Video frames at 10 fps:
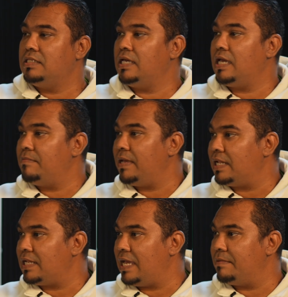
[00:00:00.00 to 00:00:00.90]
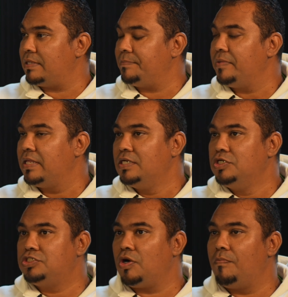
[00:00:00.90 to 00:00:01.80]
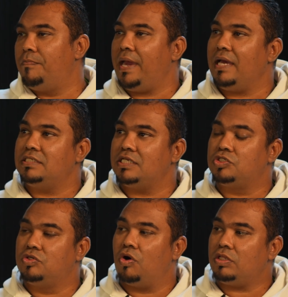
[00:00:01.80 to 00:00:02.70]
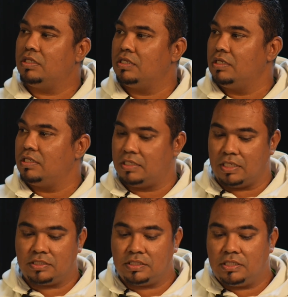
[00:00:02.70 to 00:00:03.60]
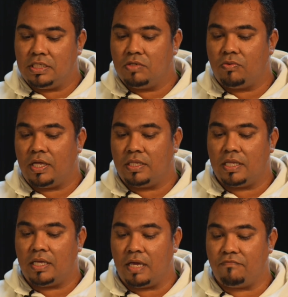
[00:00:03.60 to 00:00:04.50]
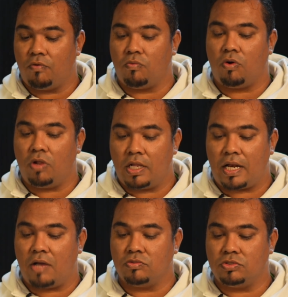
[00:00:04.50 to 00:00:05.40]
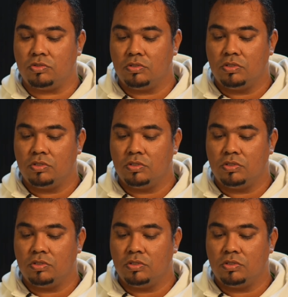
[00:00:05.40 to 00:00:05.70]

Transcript: They can be held liable. So banks has got this thing where they have a wall around you.